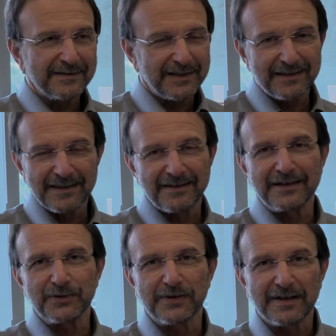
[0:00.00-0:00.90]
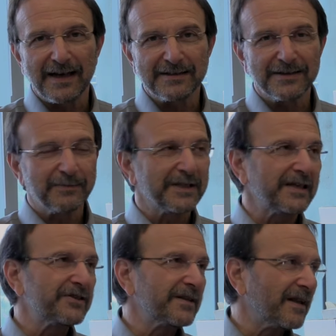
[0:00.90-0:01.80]
she did things with that. So, but
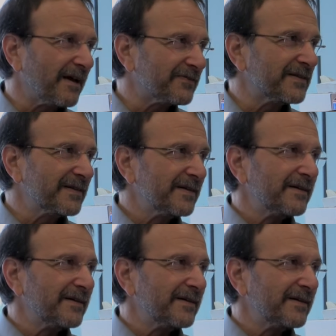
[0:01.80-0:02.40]
then she left